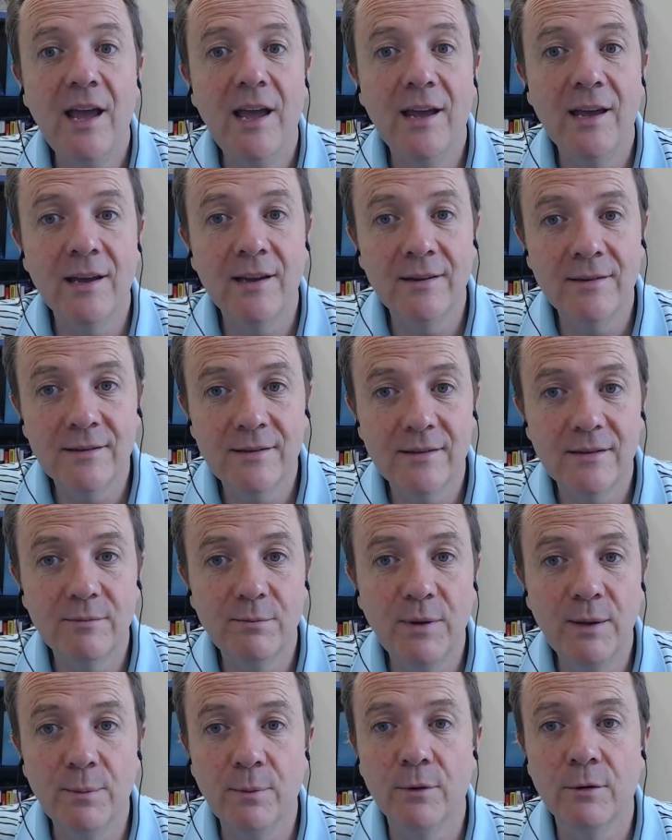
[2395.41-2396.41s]
And
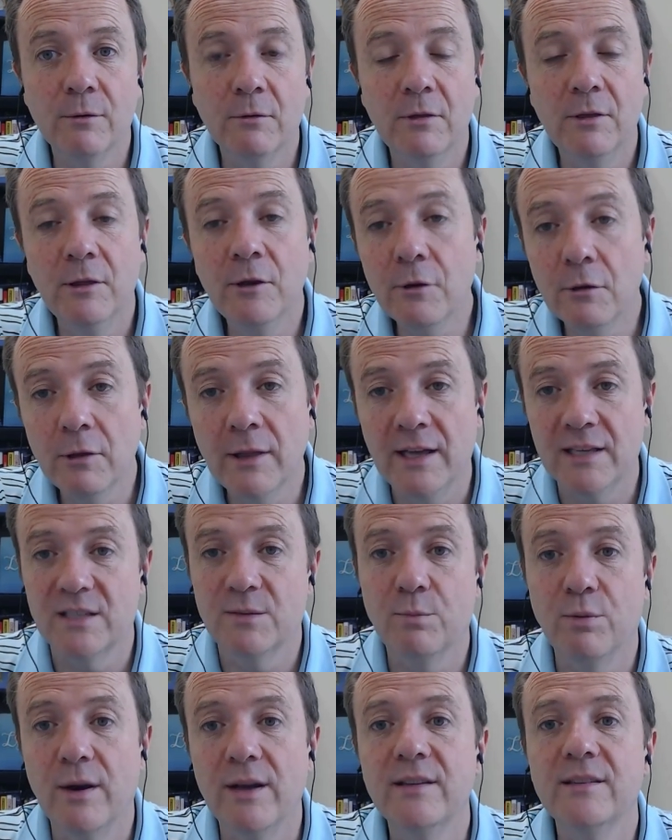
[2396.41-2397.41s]
people are a little
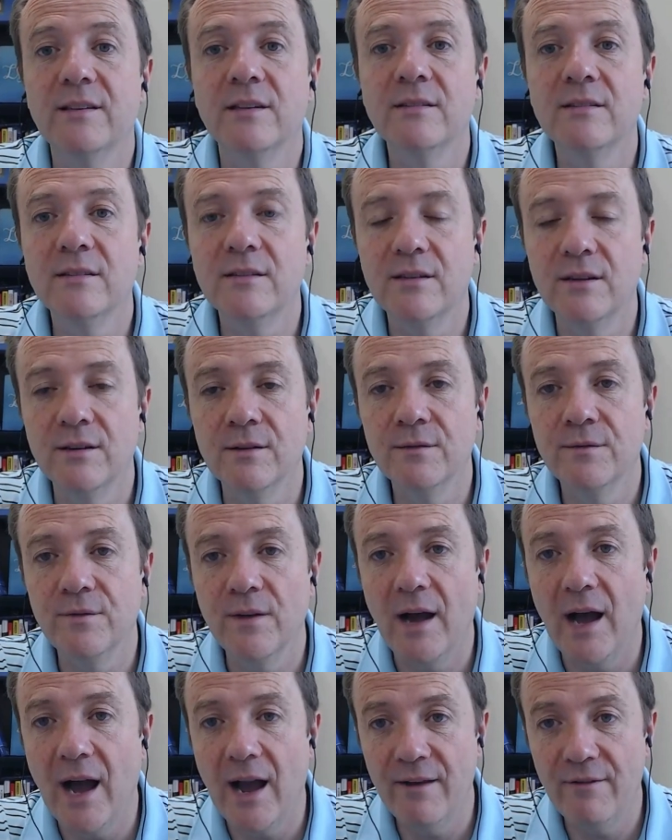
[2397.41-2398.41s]
less price
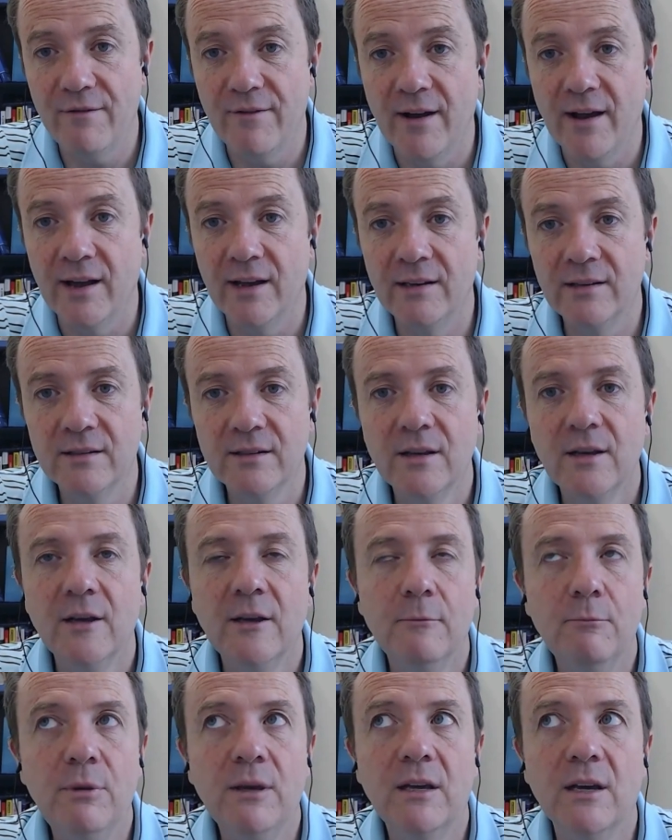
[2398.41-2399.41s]
sensitive, I find,
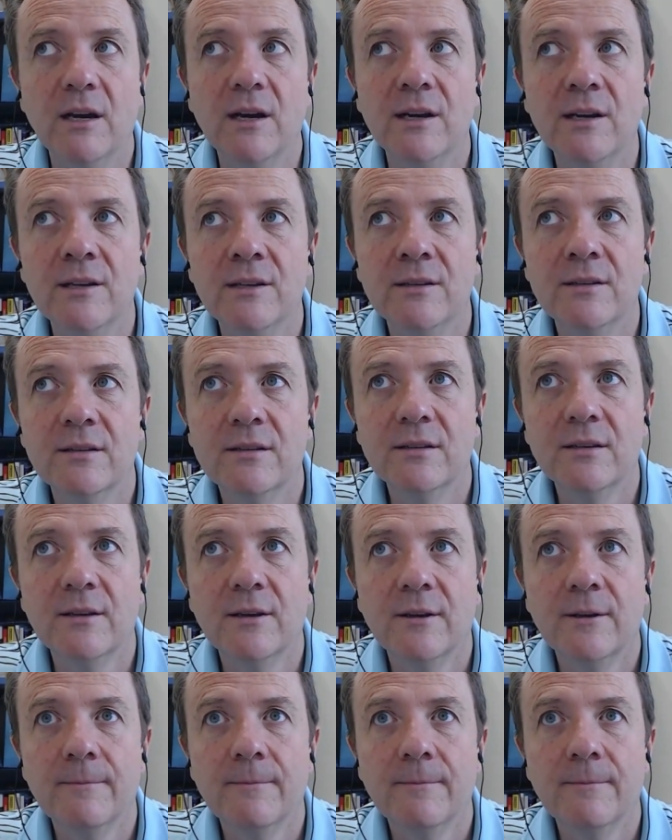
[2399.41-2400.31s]
because